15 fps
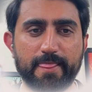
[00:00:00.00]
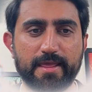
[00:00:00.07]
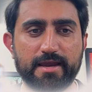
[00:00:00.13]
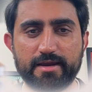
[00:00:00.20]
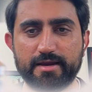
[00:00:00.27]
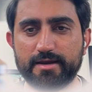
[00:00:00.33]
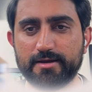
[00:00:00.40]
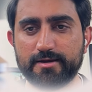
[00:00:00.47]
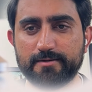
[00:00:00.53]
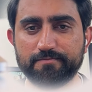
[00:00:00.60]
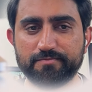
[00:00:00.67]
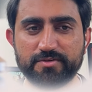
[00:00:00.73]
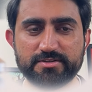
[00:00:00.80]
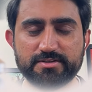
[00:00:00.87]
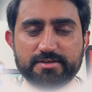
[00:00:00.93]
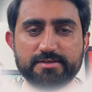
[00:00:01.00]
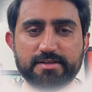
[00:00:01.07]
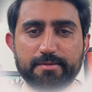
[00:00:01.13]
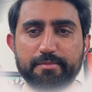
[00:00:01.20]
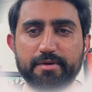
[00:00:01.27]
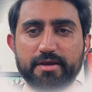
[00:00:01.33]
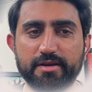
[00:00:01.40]
and this is
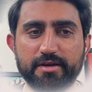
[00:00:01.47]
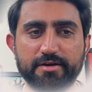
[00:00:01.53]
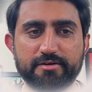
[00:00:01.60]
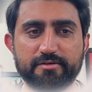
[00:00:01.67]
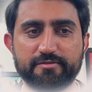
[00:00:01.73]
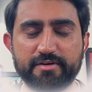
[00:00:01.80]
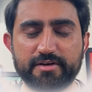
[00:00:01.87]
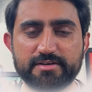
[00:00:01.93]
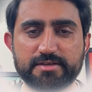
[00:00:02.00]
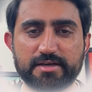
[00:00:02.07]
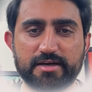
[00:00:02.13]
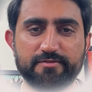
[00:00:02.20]
the main interface